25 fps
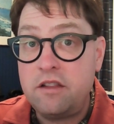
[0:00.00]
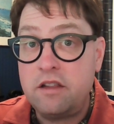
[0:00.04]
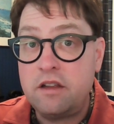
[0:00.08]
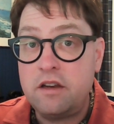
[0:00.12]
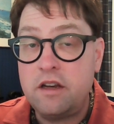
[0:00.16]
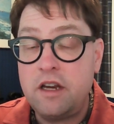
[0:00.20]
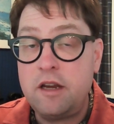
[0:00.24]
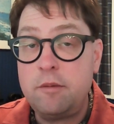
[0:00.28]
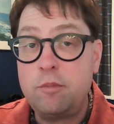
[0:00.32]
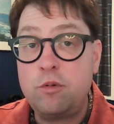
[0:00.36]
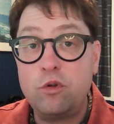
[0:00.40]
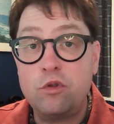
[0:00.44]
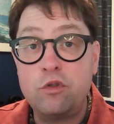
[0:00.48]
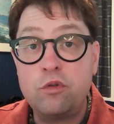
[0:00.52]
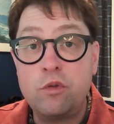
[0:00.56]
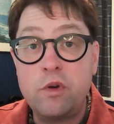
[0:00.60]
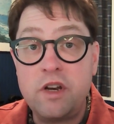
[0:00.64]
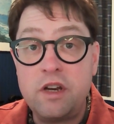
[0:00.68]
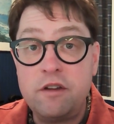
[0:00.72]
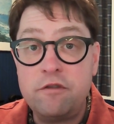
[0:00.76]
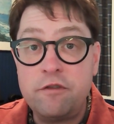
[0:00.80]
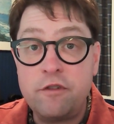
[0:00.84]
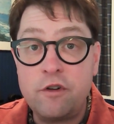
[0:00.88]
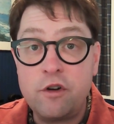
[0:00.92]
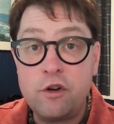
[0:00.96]
and April
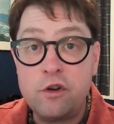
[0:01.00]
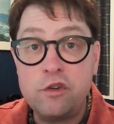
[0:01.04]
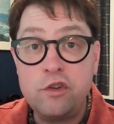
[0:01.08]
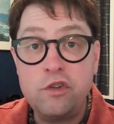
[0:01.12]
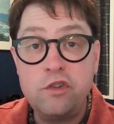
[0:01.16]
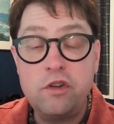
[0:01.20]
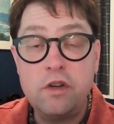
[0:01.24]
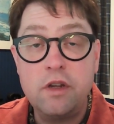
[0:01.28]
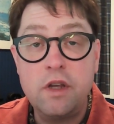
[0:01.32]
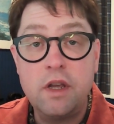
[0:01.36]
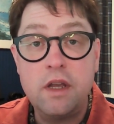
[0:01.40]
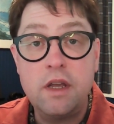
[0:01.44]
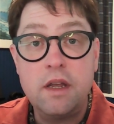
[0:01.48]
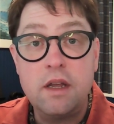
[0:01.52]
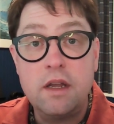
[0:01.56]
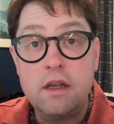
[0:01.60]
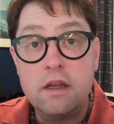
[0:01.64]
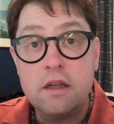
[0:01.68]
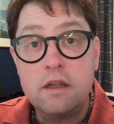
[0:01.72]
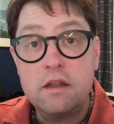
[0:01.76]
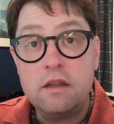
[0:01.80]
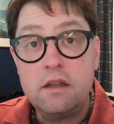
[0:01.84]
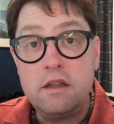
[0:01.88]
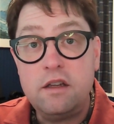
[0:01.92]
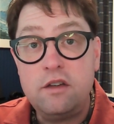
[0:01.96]
21st.
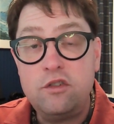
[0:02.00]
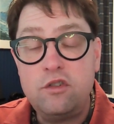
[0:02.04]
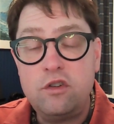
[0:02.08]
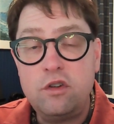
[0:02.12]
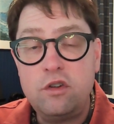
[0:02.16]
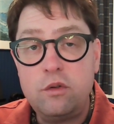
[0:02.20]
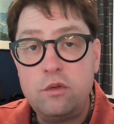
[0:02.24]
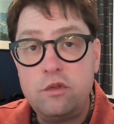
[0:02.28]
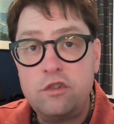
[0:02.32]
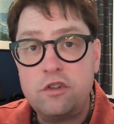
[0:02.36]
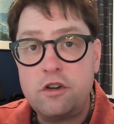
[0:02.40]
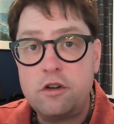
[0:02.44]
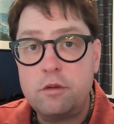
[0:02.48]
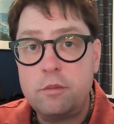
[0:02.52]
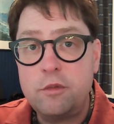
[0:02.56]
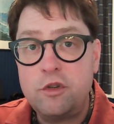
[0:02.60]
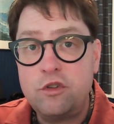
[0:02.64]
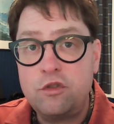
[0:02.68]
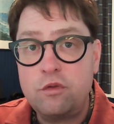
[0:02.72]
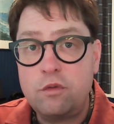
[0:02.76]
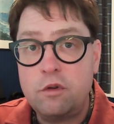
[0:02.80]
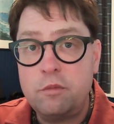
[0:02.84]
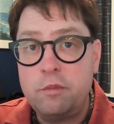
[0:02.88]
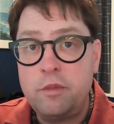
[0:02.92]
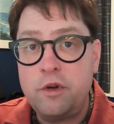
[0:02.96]
These two
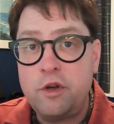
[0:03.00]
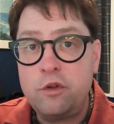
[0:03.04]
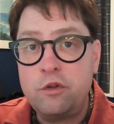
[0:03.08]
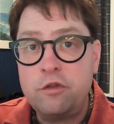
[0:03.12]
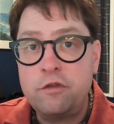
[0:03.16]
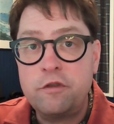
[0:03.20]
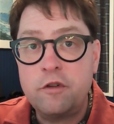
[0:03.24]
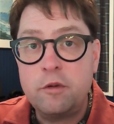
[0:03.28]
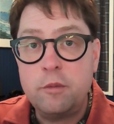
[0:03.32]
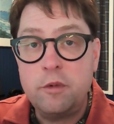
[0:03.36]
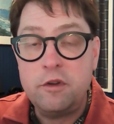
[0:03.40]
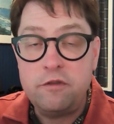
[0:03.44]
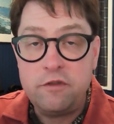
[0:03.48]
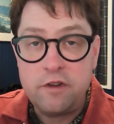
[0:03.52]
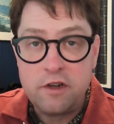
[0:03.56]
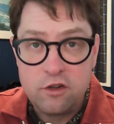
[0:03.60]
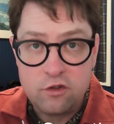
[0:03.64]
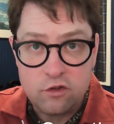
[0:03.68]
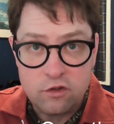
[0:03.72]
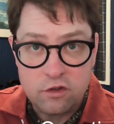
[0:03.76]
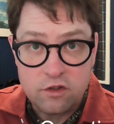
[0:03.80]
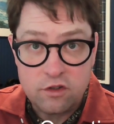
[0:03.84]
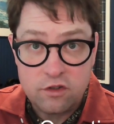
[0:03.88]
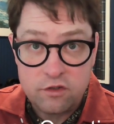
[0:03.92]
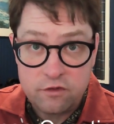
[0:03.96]
sermons were both from
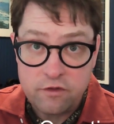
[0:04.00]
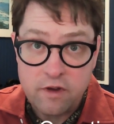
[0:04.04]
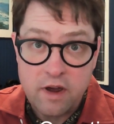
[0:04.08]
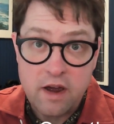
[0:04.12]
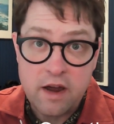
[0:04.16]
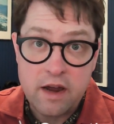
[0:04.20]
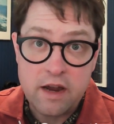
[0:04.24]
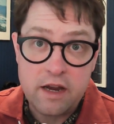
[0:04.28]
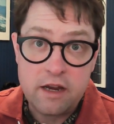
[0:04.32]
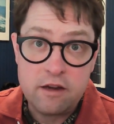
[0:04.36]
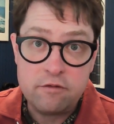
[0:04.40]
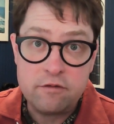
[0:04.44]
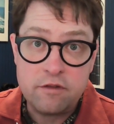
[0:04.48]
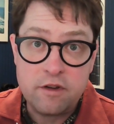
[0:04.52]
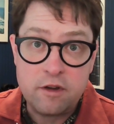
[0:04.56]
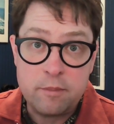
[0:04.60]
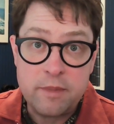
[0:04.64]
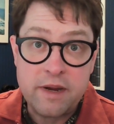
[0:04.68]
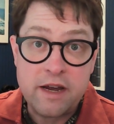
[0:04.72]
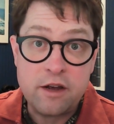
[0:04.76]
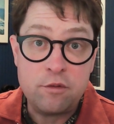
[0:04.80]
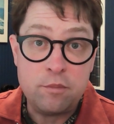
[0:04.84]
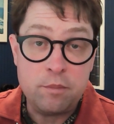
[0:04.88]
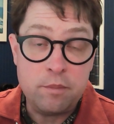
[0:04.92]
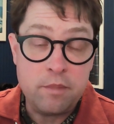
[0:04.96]
Ephesians 5
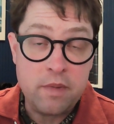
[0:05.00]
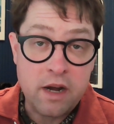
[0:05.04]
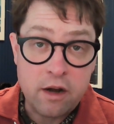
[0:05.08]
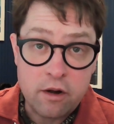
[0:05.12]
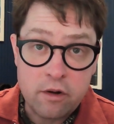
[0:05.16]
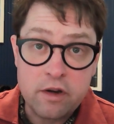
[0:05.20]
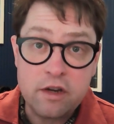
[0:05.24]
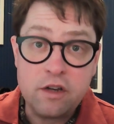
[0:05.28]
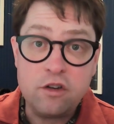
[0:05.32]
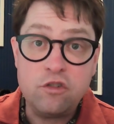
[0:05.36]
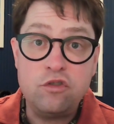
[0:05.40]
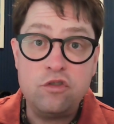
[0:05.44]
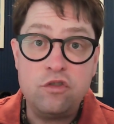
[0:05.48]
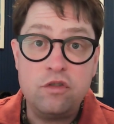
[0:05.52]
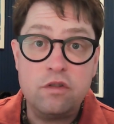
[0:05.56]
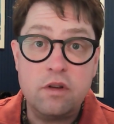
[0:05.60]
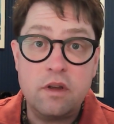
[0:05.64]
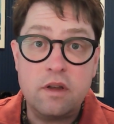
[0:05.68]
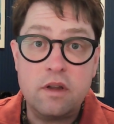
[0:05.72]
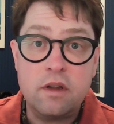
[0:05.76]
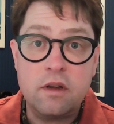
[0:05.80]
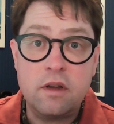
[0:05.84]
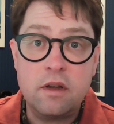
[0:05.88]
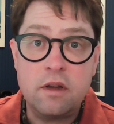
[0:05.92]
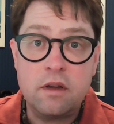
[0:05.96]
about marriage
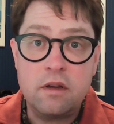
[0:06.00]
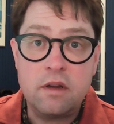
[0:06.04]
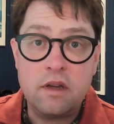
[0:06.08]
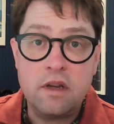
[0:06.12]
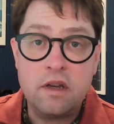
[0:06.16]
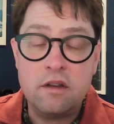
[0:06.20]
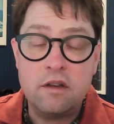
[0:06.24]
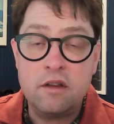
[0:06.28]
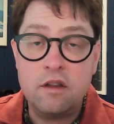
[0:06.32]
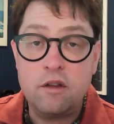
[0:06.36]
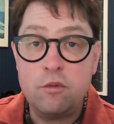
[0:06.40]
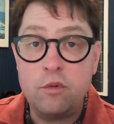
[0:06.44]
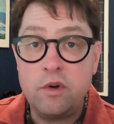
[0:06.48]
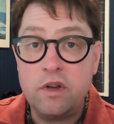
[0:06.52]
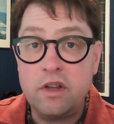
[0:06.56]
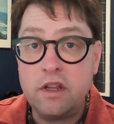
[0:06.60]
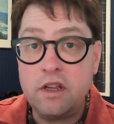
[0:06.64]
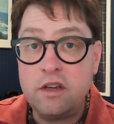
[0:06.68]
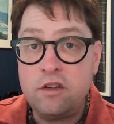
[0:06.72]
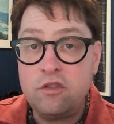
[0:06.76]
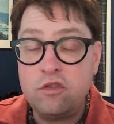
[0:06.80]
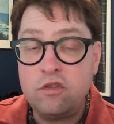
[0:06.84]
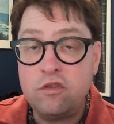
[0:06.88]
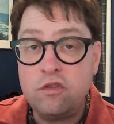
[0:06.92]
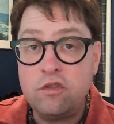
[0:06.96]
in the
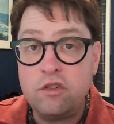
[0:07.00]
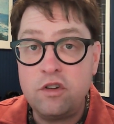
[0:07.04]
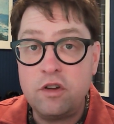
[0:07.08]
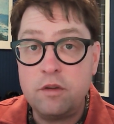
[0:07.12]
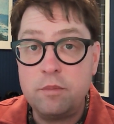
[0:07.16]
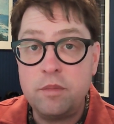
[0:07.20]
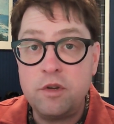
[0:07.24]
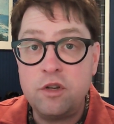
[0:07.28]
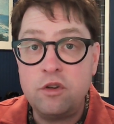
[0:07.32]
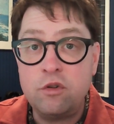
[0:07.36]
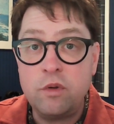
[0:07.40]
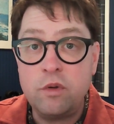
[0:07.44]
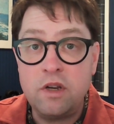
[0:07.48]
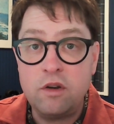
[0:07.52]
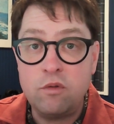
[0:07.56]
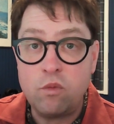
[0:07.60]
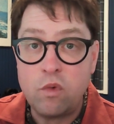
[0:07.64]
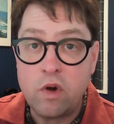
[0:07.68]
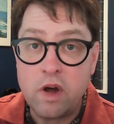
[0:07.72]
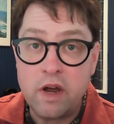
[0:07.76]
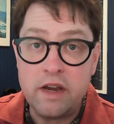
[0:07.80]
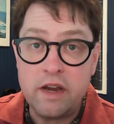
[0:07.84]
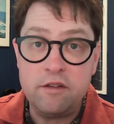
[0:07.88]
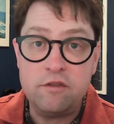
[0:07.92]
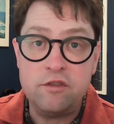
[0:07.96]
relationship between
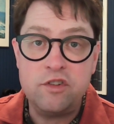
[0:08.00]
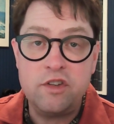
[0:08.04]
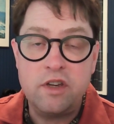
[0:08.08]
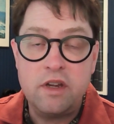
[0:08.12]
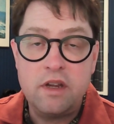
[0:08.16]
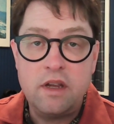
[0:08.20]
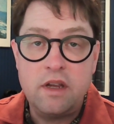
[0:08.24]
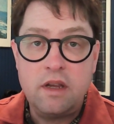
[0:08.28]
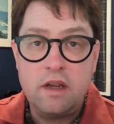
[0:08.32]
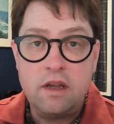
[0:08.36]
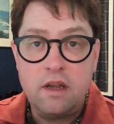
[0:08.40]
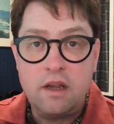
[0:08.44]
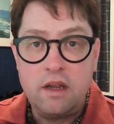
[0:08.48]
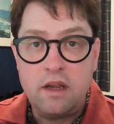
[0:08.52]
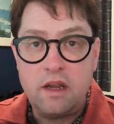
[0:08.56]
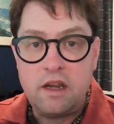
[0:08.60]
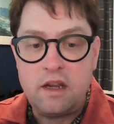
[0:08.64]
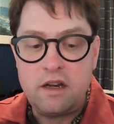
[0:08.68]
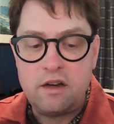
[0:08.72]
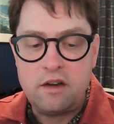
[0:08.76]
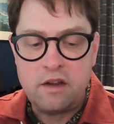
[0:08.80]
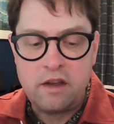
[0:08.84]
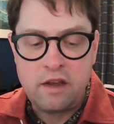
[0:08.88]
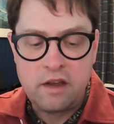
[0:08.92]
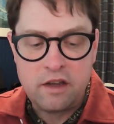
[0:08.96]
wives
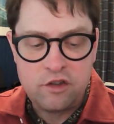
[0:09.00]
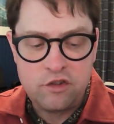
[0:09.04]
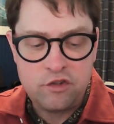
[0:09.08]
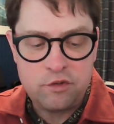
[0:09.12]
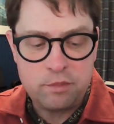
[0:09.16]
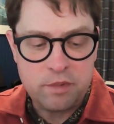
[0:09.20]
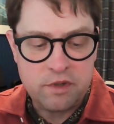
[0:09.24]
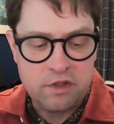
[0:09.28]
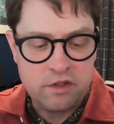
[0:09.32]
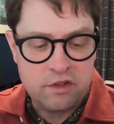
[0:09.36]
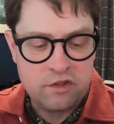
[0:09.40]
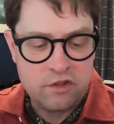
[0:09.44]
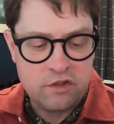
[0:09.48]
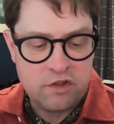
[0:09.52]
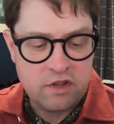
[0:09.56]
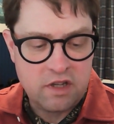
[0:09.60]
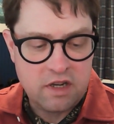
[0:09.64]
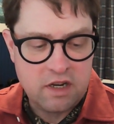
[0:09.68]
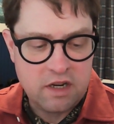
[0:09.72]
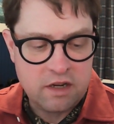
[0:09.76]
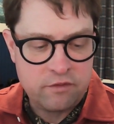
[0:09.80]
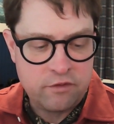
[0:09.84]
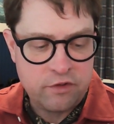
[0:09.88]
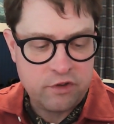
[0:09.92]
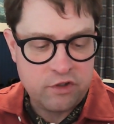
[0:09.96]
and husbands.
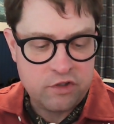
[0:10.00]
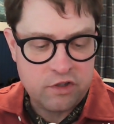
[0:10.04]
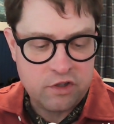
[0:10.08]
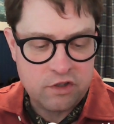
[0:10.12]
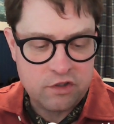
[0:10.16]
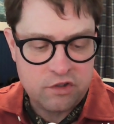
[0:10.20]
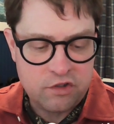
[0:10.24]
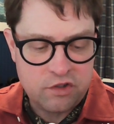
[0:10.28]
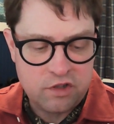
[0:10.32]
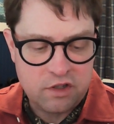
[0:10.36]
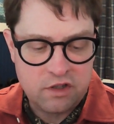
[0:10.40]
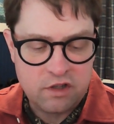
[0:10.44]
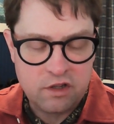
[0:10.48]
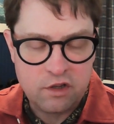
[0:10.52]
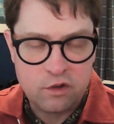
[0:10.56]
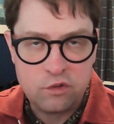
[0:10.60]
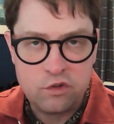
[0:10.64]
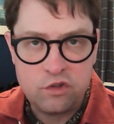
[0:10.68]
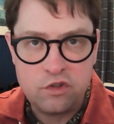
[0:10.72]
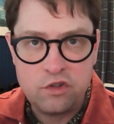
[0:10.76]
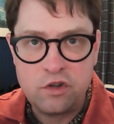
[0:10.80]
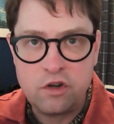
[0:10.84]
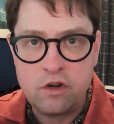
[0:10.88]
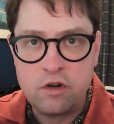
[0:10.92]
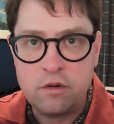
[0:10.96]
The emphasis in
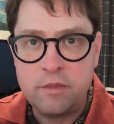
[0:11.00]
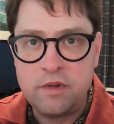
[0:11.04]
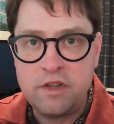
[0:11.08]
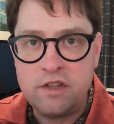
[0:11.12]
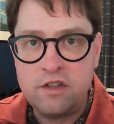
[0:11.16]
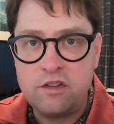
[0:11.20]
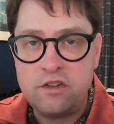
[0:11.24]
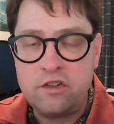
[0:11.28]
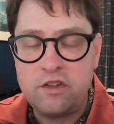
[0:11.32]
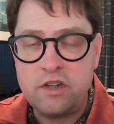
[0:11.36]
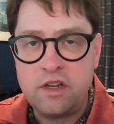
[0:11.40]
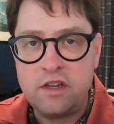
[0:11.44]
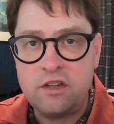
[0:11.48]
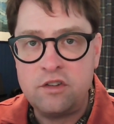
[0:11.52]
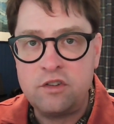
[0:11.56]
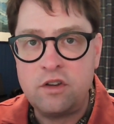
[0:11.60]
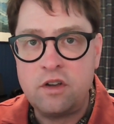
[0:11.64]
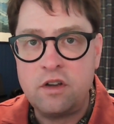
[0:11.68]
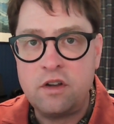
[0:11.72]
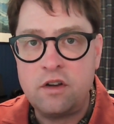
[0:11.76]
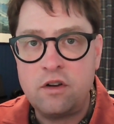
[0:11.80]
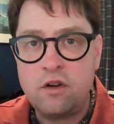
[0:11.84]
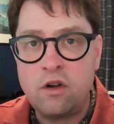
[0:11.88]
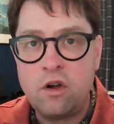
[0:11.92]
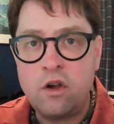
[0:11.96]
those sermons, as
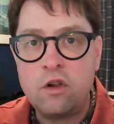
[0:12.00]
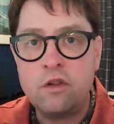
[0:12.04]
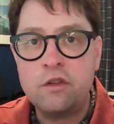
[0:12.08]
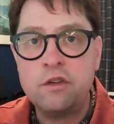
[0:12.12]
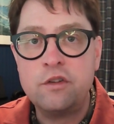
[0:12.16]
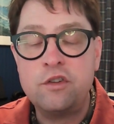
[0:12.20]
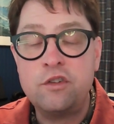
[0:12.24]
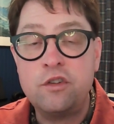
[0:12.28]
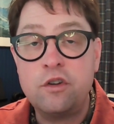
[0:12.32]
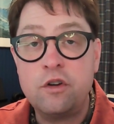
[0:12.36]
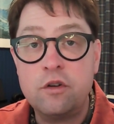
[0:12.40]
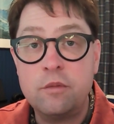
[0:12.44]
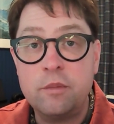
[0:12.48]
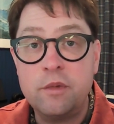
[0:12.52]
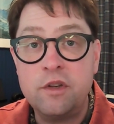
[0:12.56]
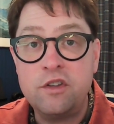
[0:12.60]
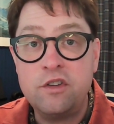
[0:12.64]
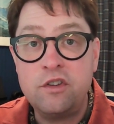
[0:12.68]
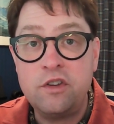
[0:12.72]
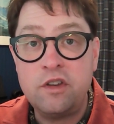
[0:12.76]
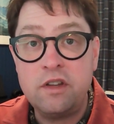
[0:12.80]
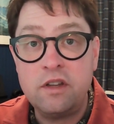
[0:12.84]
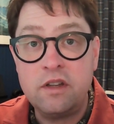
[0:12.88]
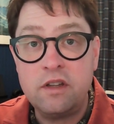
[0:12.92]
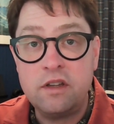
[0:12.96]
on all the
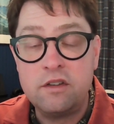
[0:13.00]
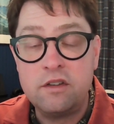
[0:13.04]
sermons in